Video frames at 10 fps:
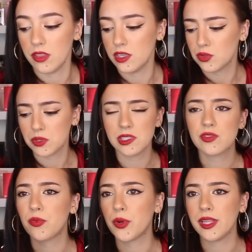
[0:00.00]
this
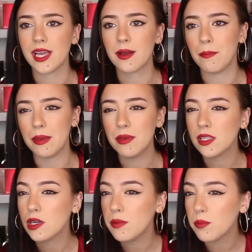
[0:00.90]
one's for like maybe
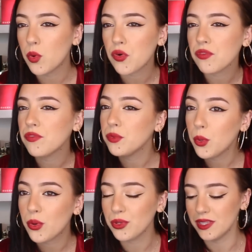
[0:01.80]
a little bit more of a
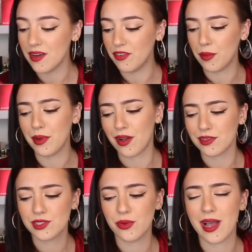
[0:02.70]
floral lover, but
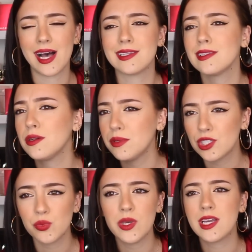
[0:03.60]
also it has a little bit
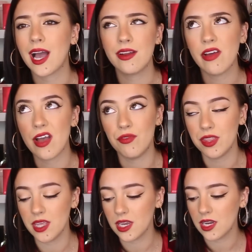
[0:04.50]
sweet, kind of
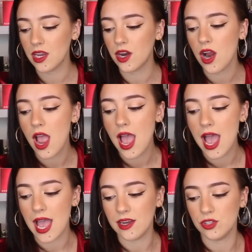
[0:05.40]
everything in here,
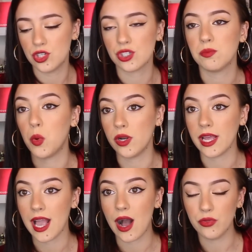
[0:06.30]
and is just more
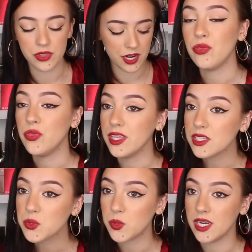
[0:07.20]
like out there.
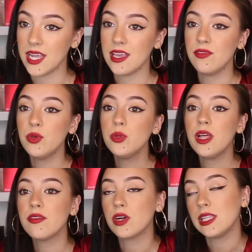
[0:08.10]
This one, if you
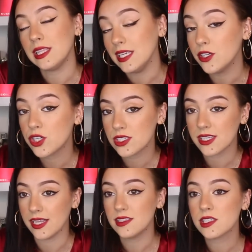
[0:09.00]
love cleaner
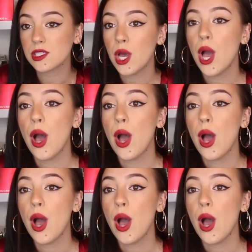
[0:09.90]
scents,